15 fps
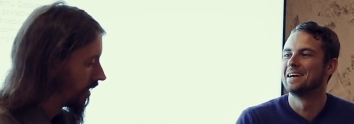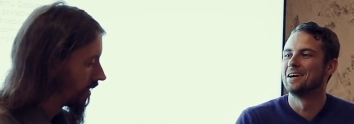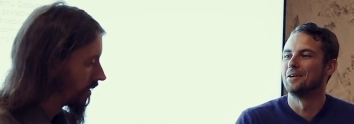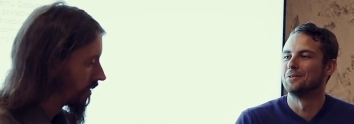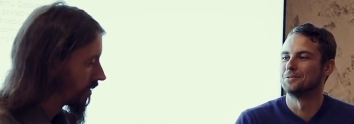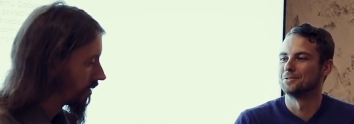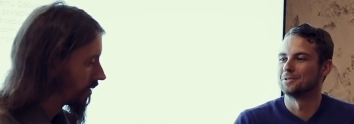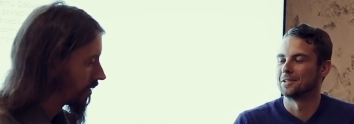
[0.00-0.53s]

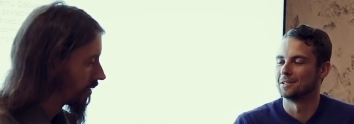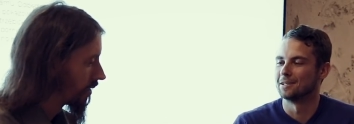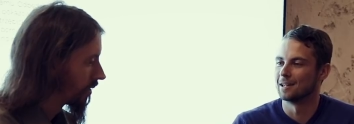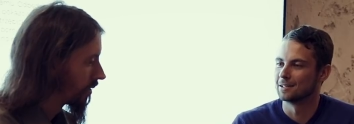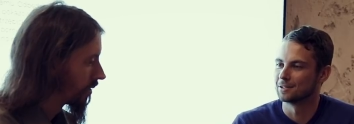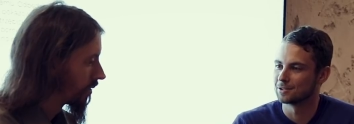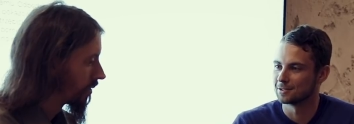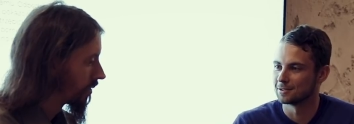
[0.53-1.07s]
Speaker 1: how to say
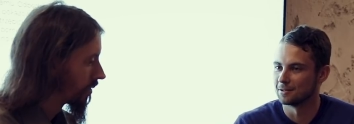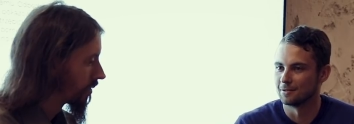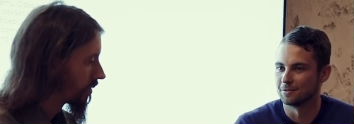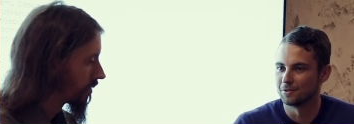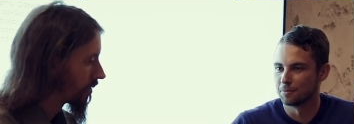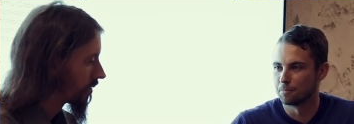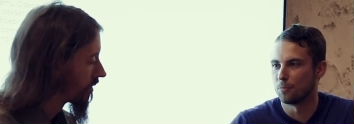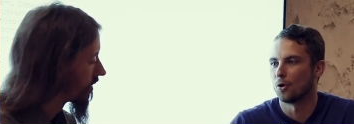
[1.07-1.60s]
like
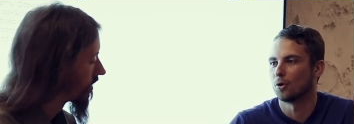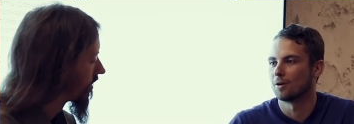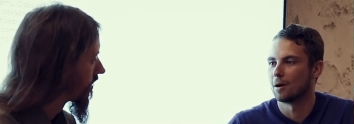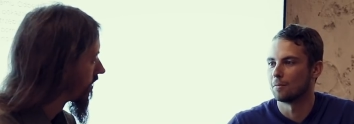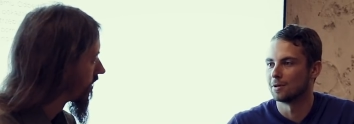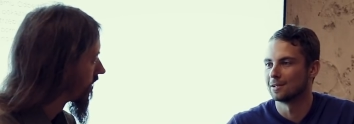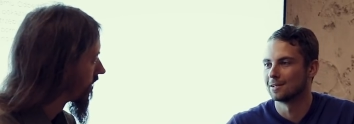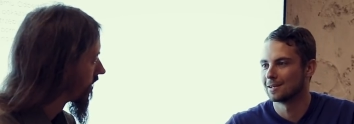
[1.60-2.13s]
the
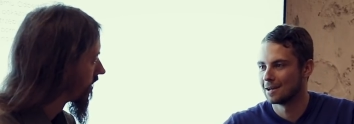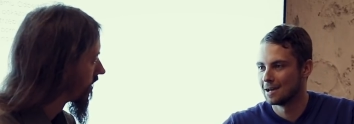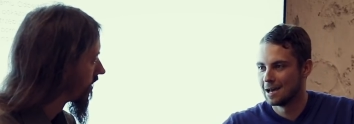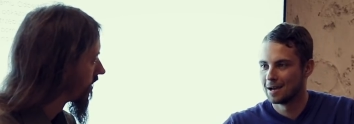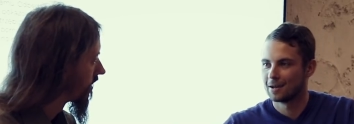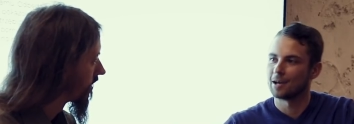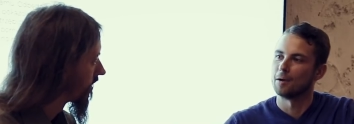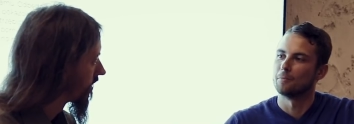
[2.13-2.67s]
programming
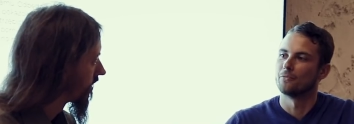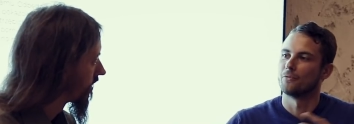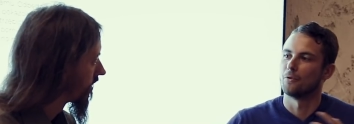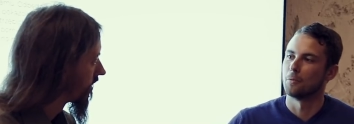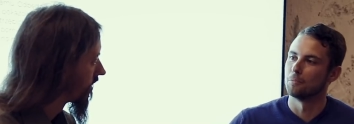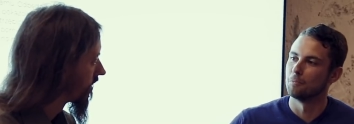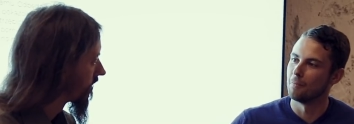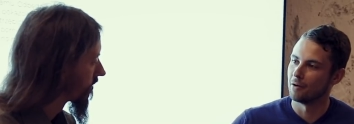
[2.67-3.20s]
came
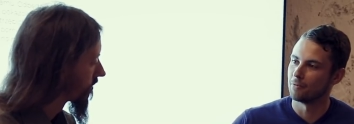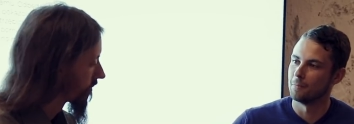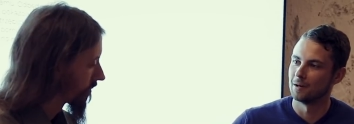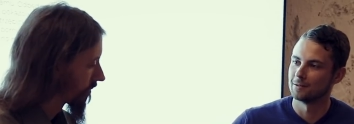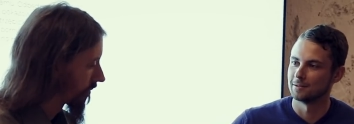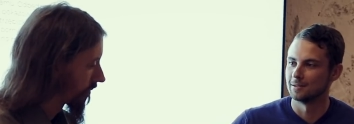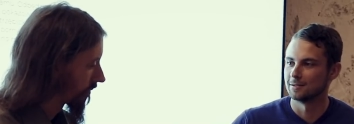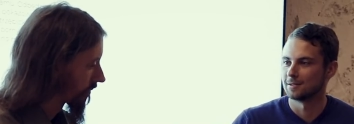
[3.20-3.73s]
from
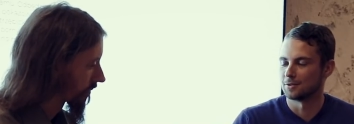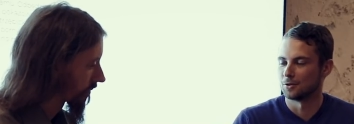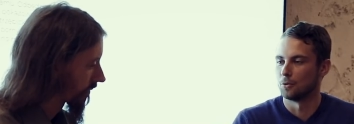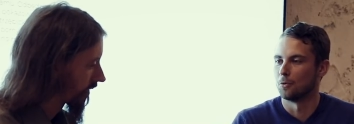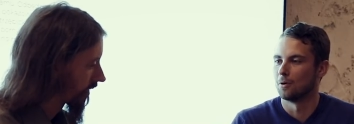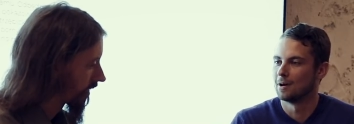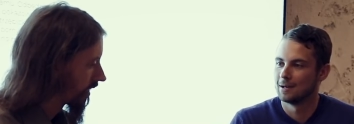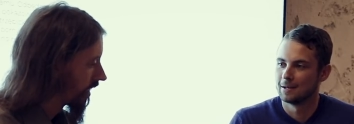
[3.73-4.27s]
mathematics
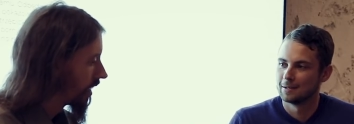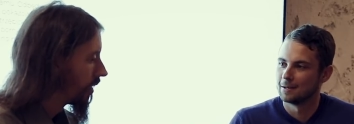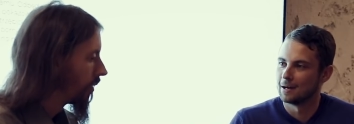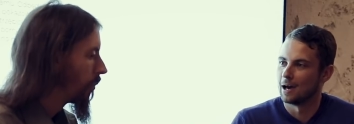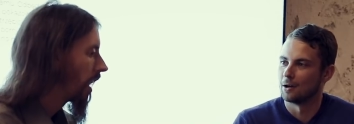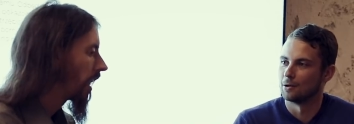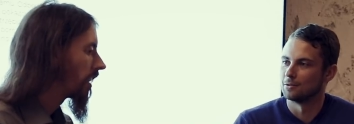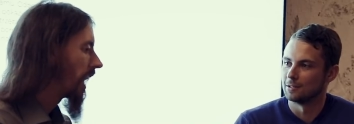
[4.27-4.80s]
so
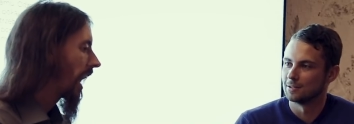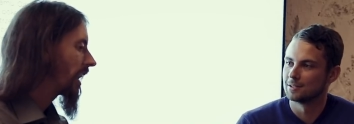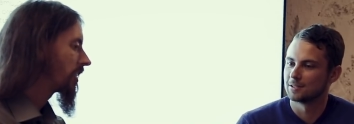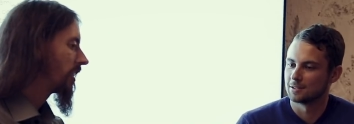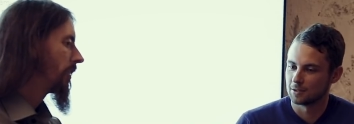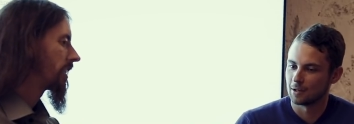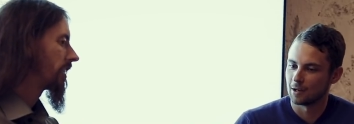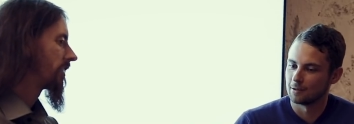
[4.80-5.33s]
Speaker 2: well um,
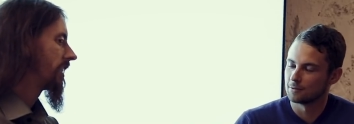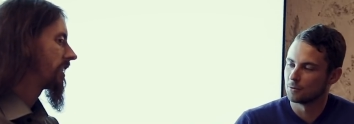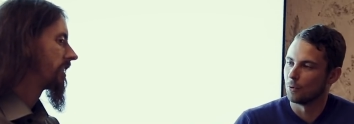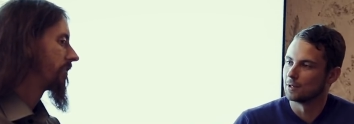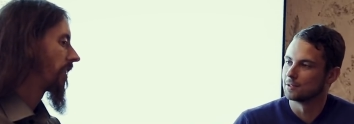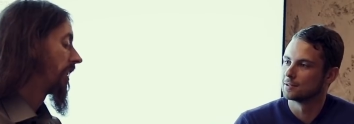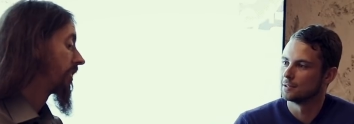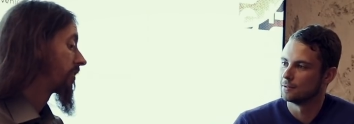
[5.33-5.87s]
actually this is this
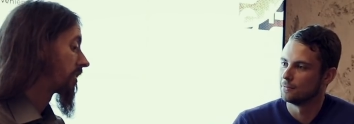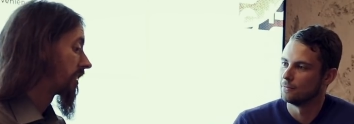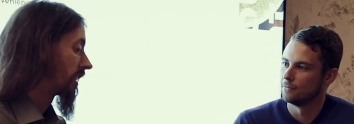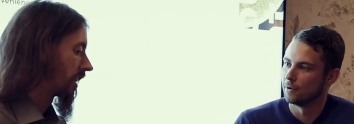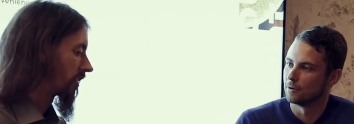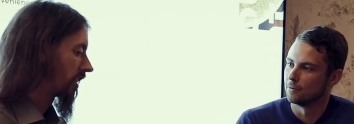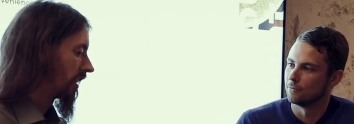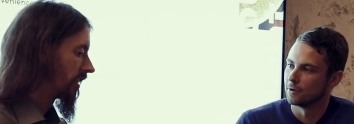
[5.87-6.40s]
is very interesting
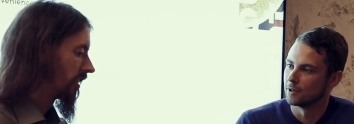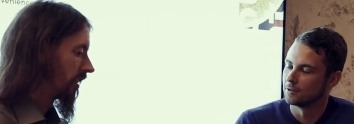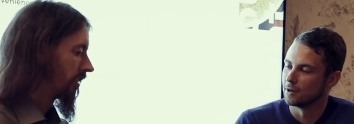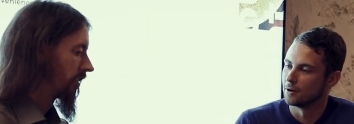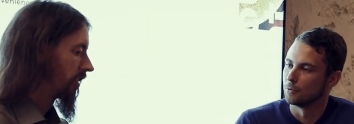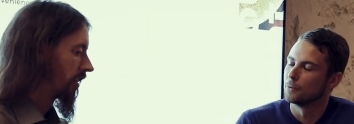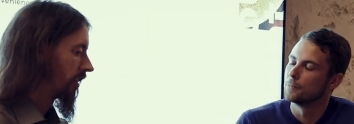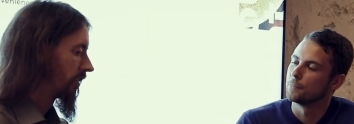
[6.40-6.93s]
very, actually very
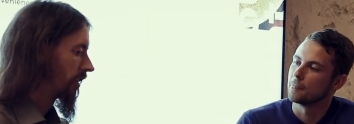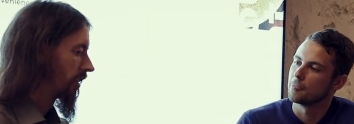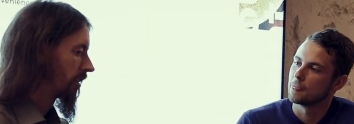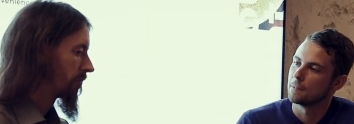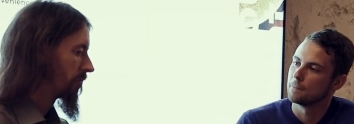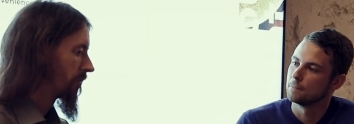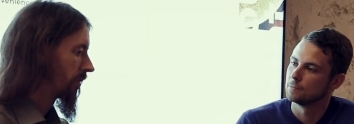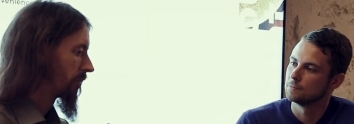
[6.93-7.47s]
the,
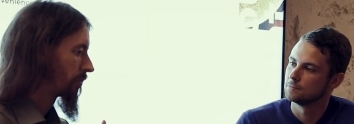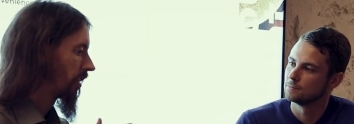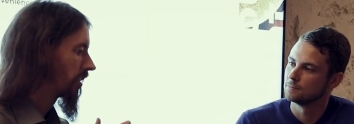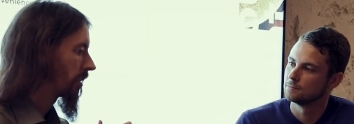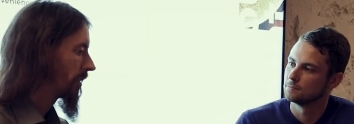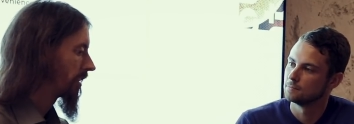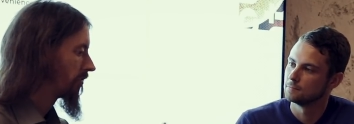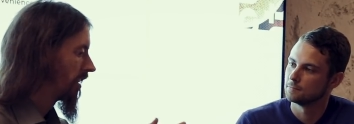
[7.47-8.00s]
the
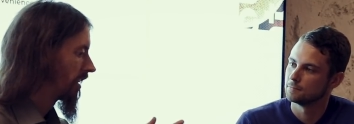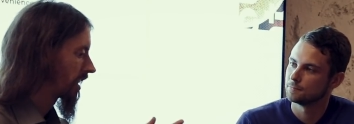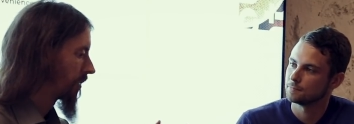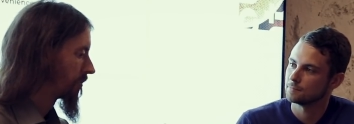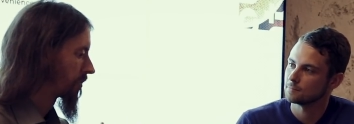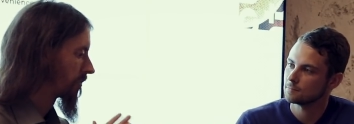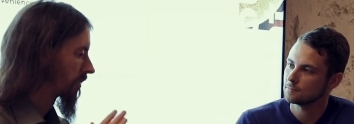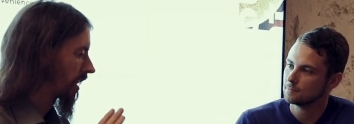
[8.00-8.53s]
programming really
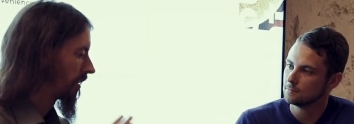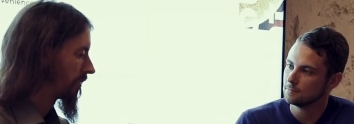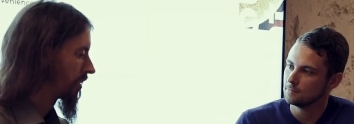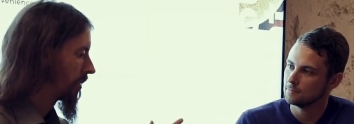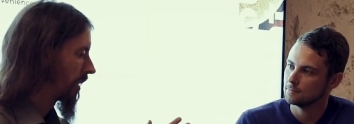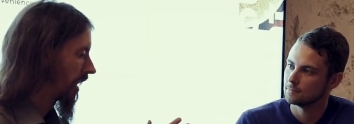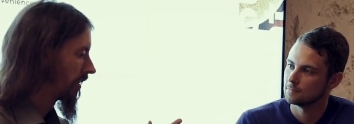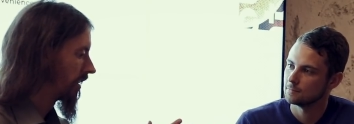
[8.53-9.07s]
comes from kind of
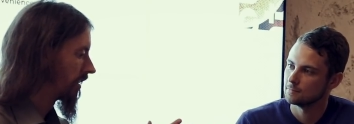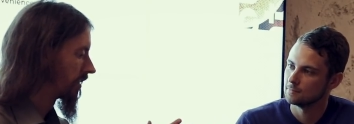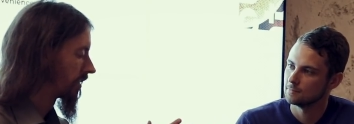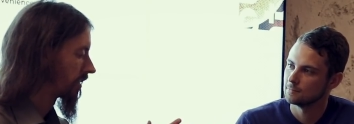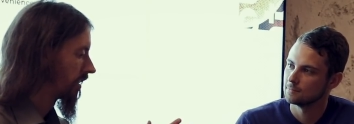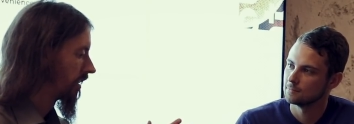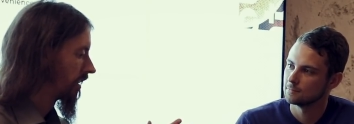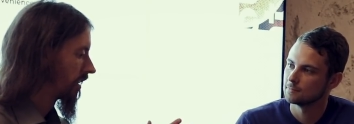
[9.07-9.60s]
two
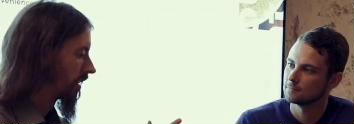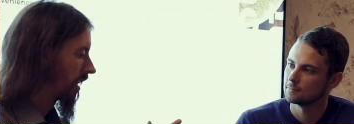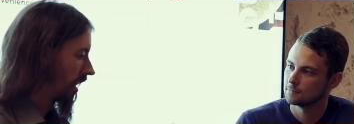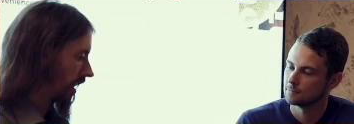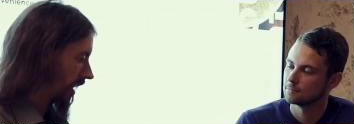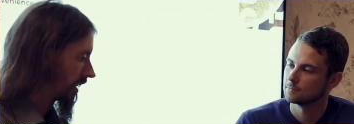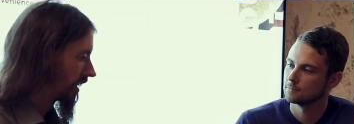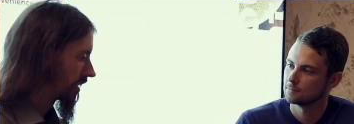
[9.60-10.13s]
areas uh, like